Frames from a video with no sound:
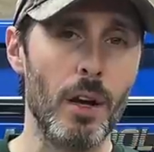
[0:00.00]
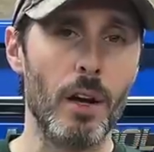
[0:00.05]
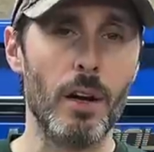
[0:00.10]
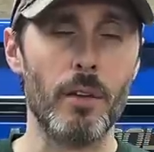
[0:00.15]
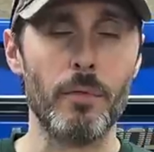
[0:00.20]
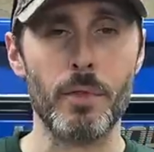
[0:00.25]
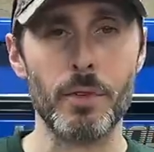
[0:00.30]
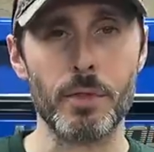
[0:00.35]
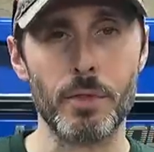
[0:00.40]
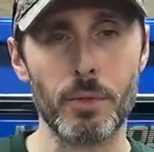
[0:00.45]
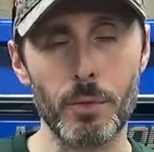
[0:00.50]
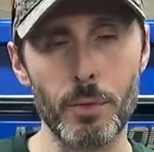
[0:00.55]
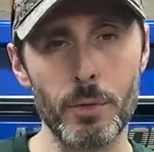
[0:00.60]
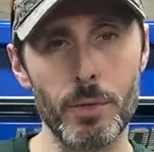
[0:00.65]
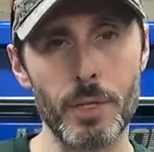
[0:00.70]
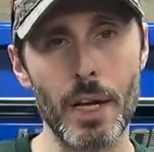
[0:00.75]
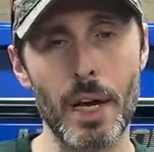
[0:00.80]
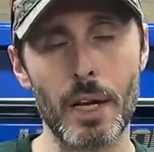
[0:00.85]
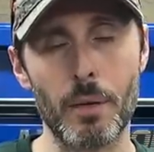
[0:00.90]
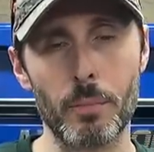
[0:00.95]
of the screw
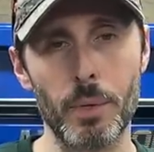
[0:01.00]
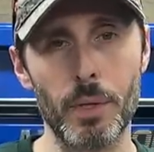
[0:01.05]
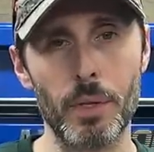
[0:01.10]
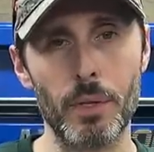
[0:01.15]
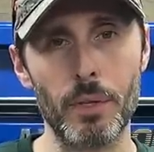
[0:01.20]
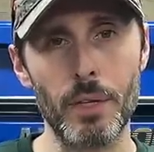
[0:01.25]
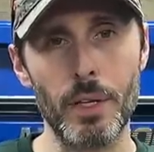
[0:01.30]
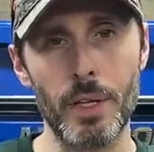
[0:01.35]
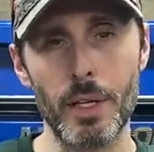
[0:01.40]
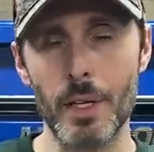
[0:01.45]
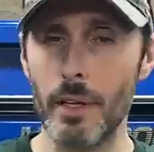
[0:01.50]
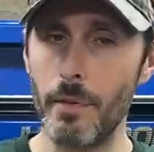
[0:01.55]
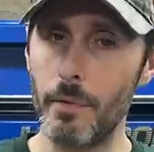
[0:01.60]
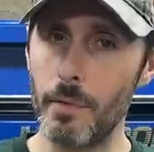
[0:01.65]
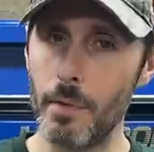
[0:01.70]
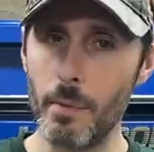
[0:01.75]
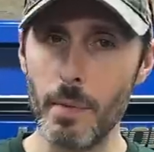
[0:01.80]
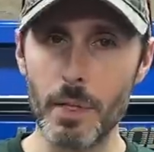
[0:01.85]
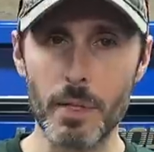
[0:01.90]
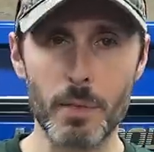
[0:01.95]
jack build.
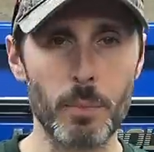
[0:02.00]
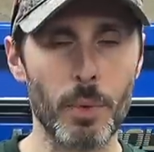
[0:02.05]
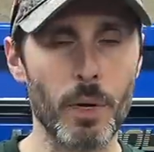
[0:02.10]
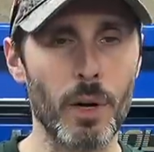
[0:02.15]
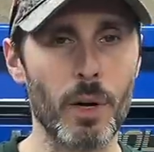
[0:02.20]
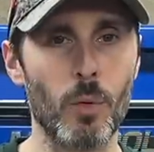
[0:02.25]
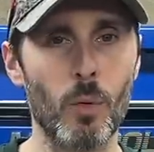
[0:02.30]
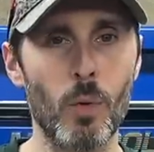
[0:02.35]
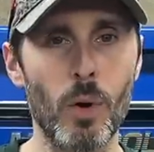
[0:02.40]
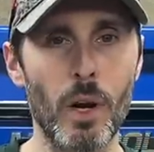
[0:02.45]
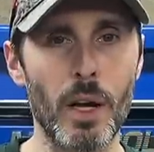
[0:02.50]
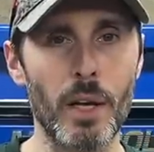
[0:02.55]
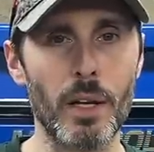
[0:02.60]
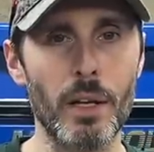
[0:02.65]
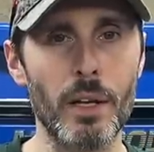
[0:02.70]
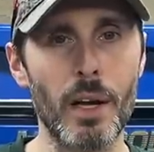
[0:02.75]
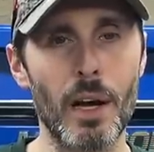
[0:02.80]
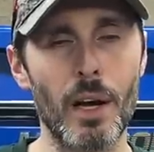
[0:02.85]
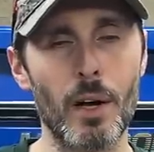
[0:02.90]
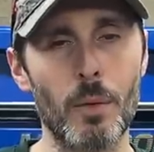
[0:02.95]
If you missed part
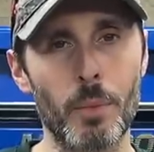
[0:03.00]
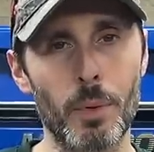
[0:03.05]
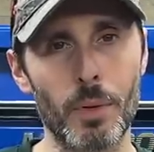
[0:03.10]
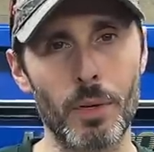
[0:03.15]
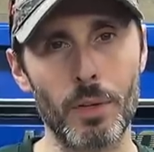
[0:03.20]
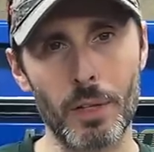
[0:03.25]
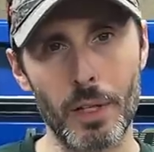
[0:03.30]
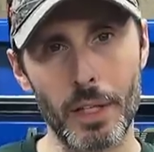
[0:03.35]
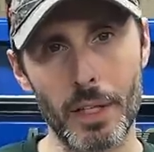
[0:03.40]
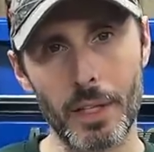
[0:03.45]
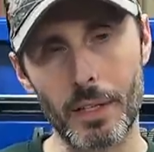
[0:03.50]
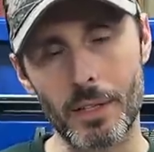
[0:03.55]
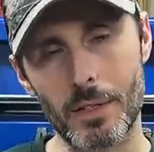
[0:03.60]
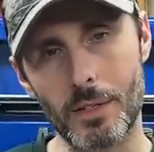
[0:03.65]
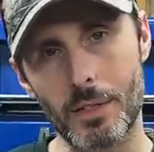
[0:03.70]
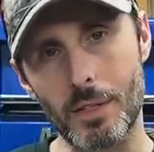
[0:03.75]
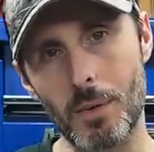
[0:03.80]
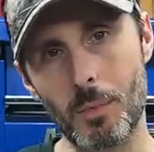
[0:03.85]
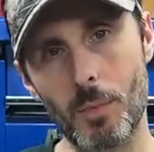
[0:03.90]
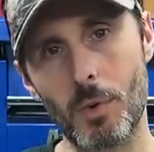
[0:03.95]
one, I'll put a link
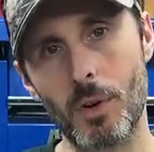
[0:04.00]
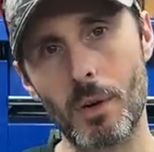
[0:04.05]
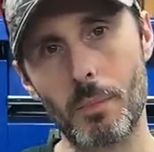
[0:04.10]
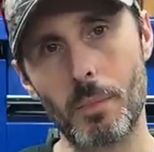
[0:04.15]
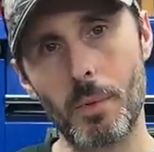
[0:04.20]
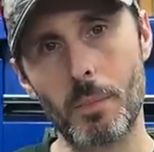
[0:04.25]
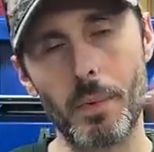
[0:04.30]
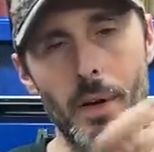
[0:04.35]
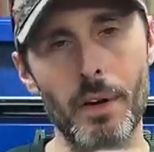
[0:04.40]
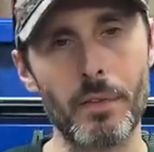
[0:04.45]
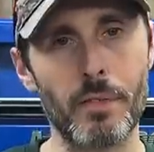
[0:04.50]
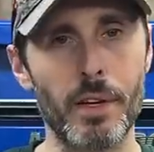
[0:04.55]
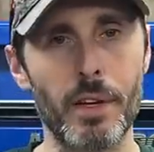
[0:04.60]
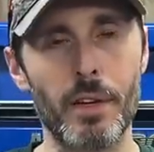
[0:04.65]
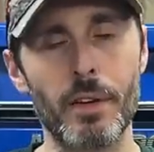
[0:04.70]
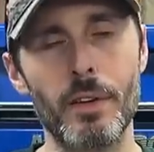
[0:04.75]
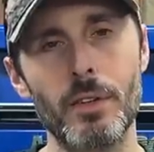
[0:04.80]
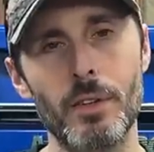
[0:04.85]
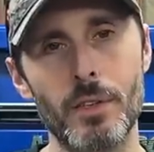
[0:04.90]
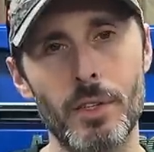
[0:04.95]
somewhere up above
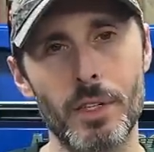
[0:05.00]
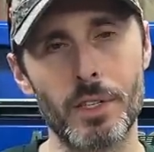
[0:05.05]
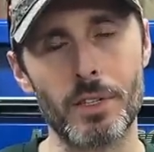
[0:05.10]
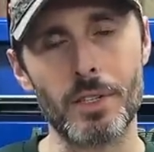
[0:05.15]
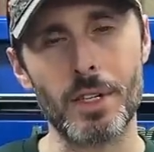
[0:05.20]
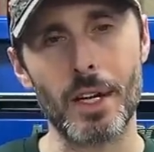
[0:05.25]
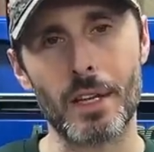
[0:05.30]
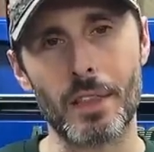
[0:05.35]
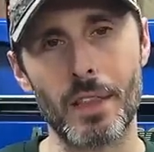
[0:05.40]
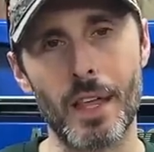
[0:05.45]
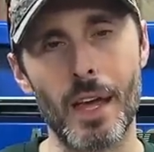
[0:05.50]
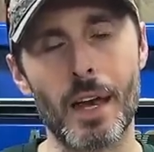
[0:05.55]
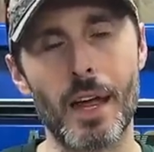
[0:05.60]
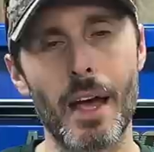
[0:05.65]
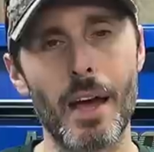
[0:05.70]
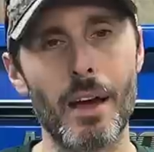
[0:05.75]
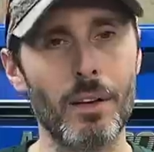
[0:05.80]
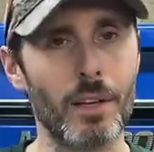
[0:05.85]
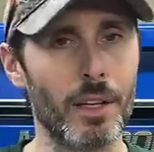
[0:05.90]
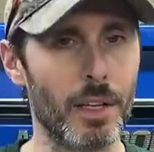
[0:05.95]
here. You can check that
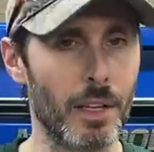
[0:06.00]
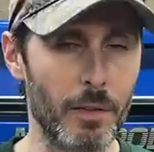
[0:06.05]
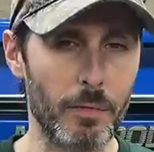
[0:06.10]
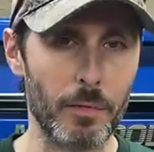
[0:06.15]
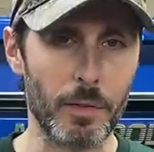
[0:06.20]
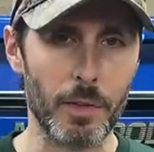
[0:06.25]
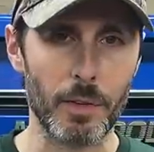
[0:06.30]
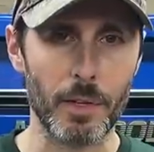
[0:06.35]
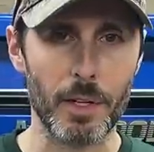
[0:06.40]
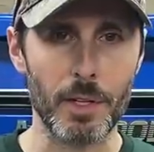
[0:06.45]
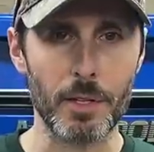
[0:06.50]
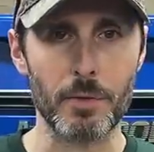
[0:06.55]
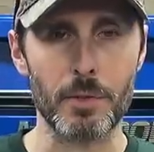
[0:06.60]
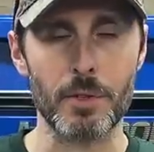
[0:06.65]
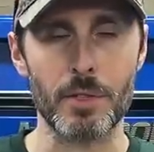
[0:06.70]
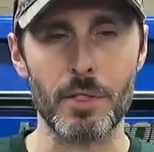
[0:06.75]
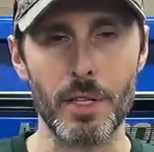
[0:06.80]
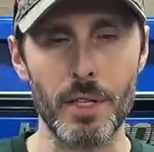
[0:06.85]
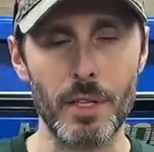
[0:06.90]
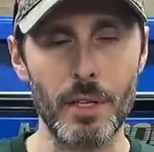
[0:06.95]
out if you're
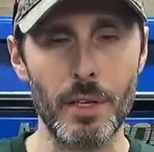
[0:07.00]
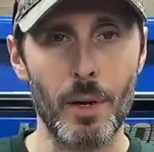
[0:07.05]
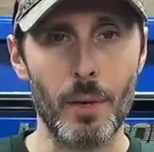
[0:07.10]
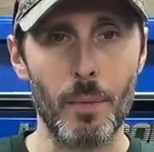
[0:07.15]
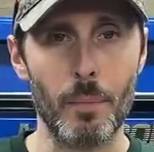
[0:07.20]
interested.